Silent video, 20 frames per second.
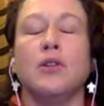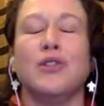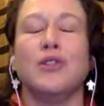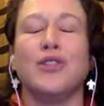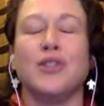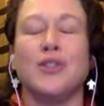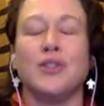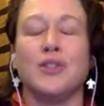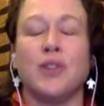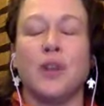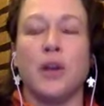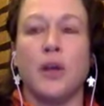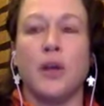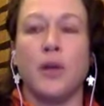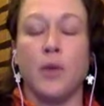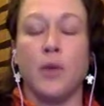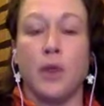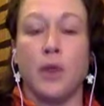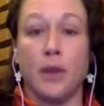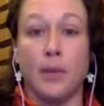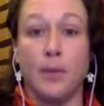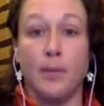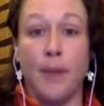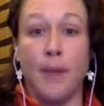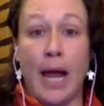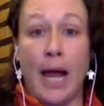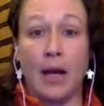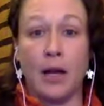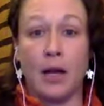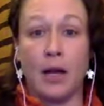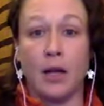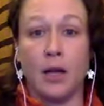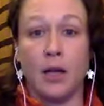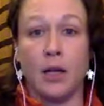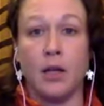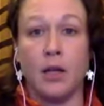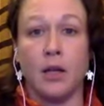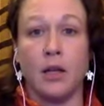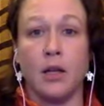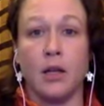So starting with the back
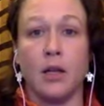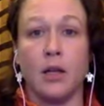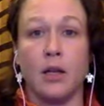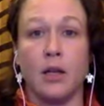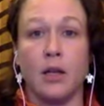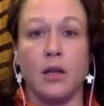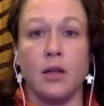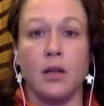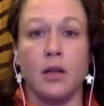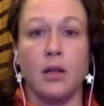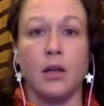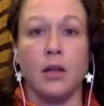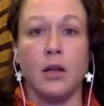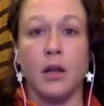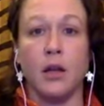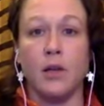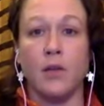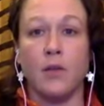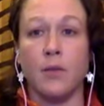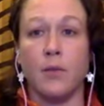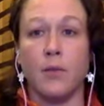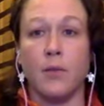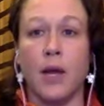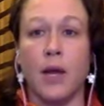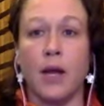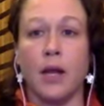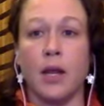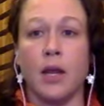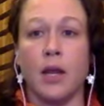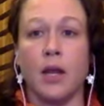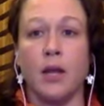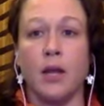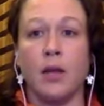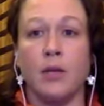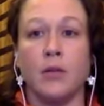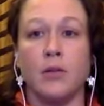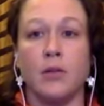of the body,